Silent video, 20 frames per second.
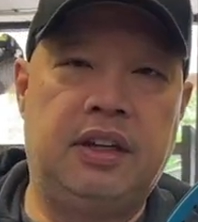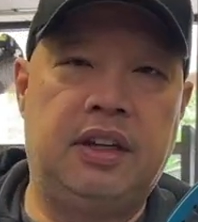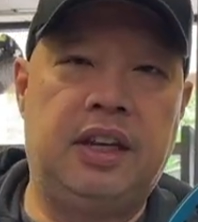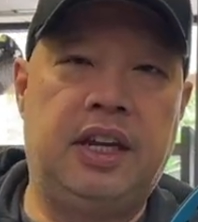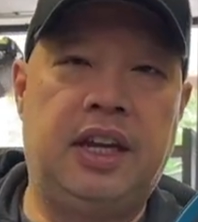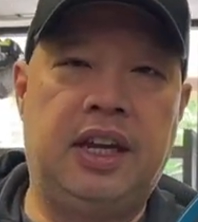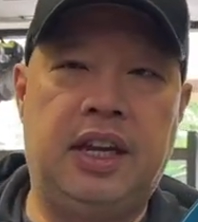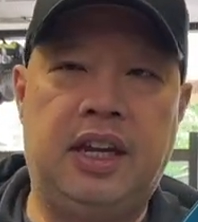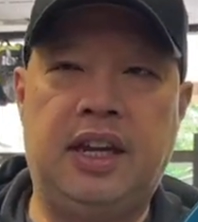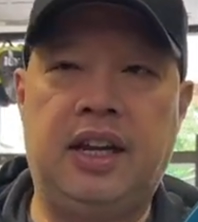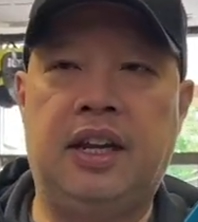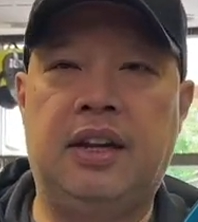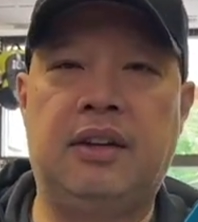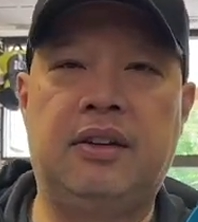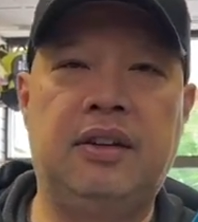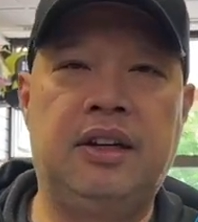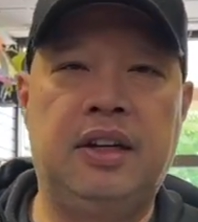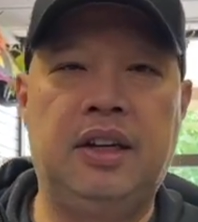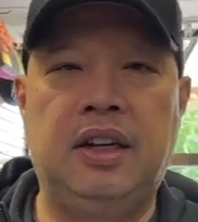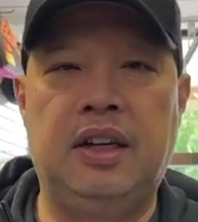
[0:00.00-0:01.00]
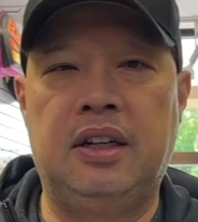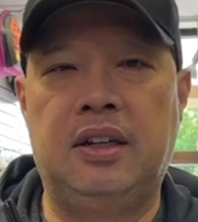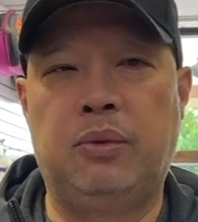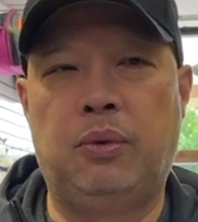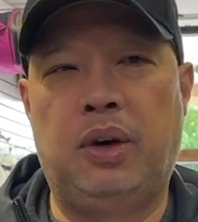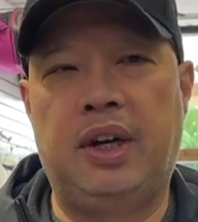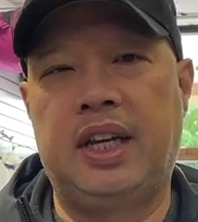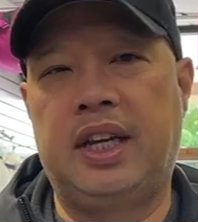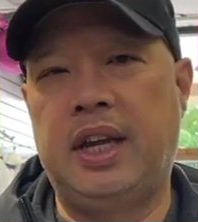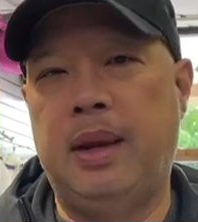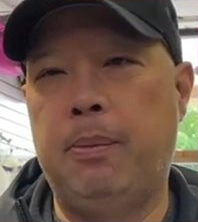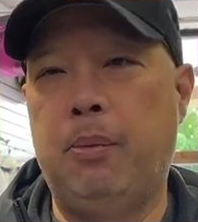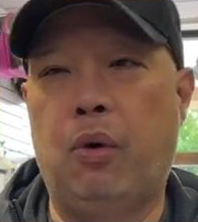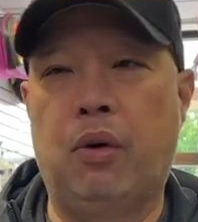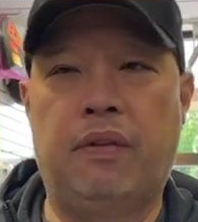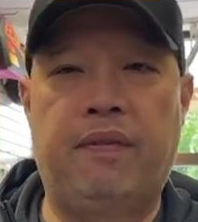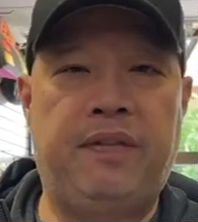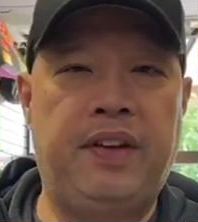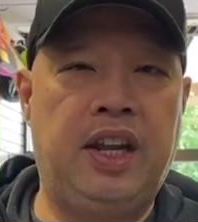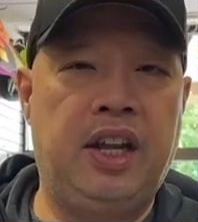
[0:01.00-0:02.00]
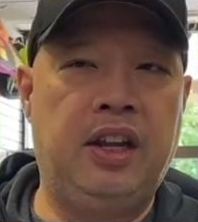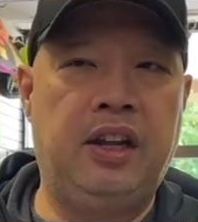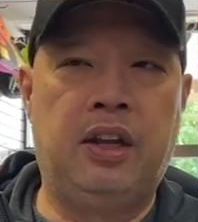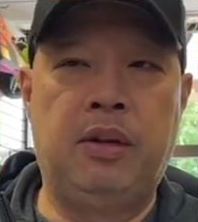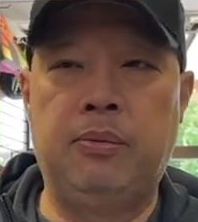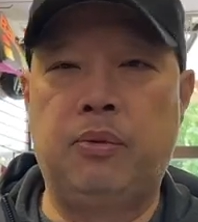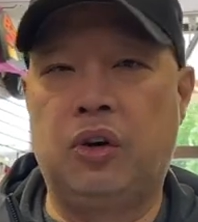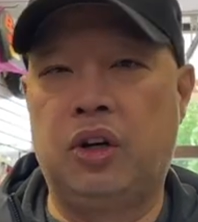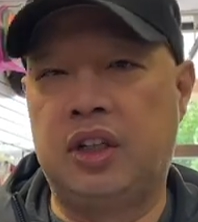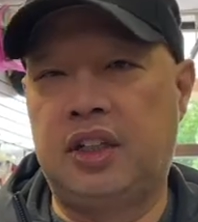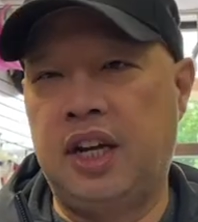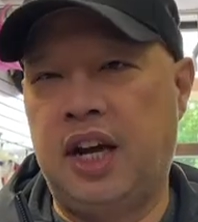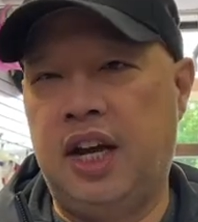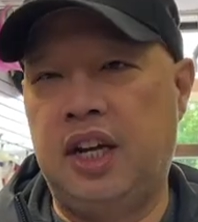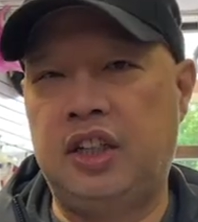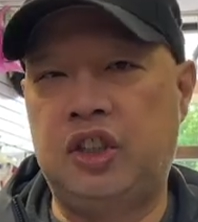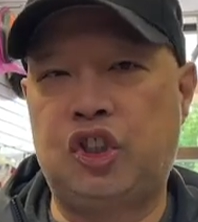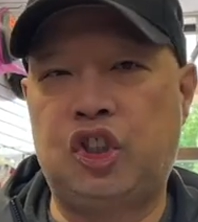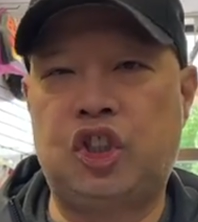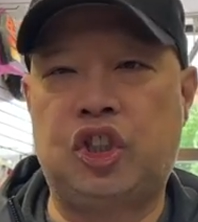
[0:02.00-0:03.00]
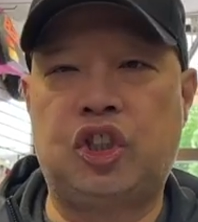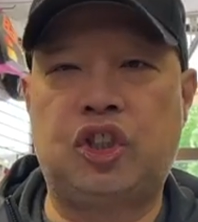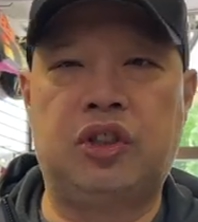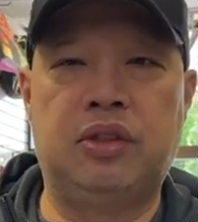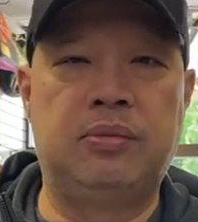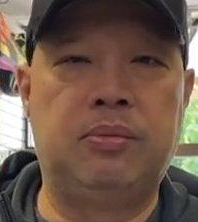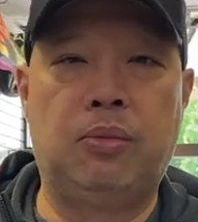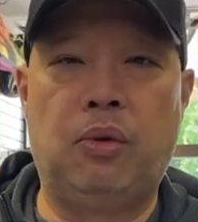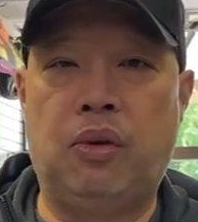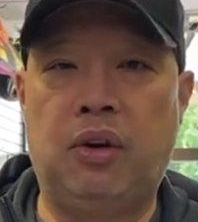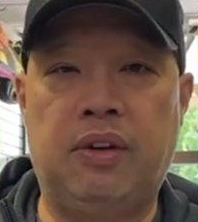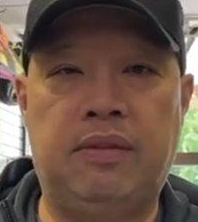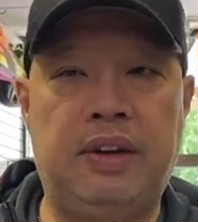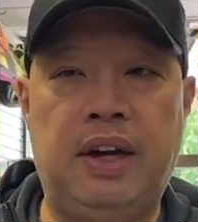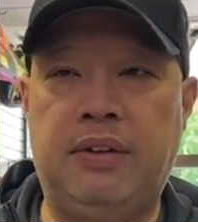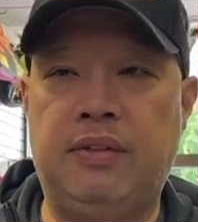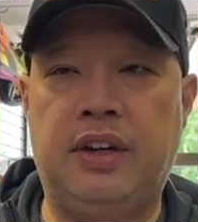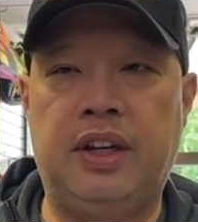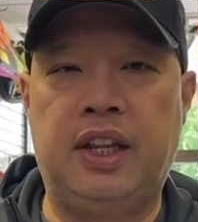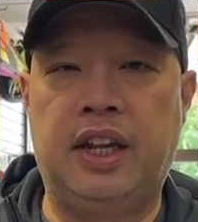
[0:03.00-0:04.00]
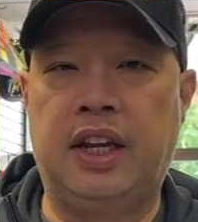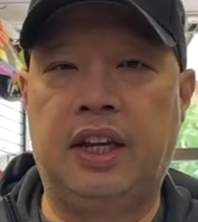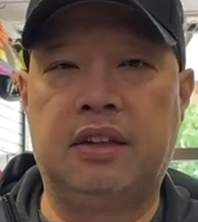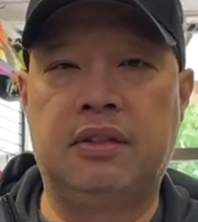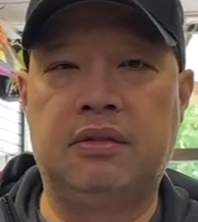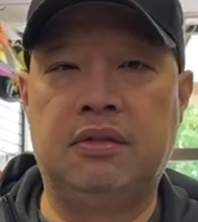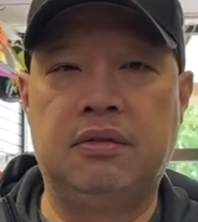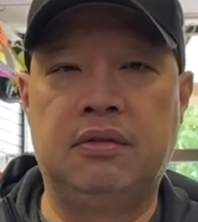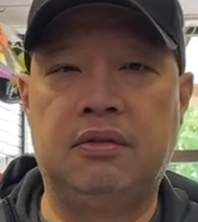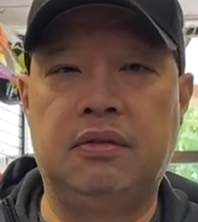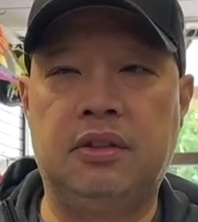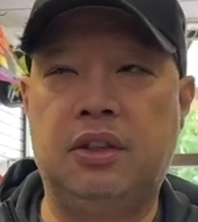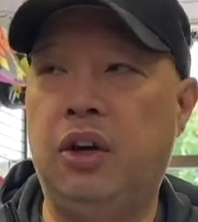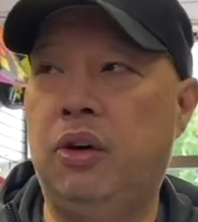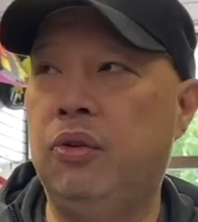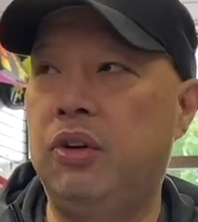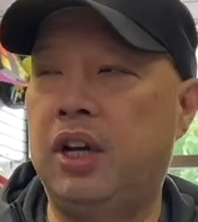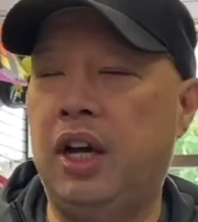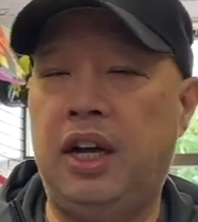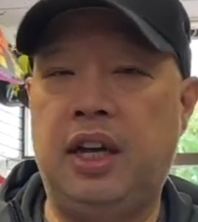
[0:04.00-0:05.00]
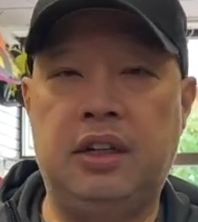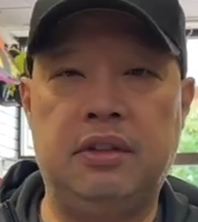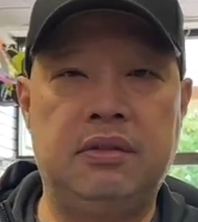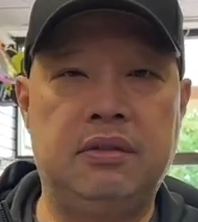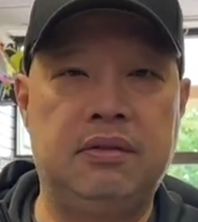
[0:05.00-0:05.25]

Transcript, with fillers: and want to get more feel, more touch, more of everything, go gut.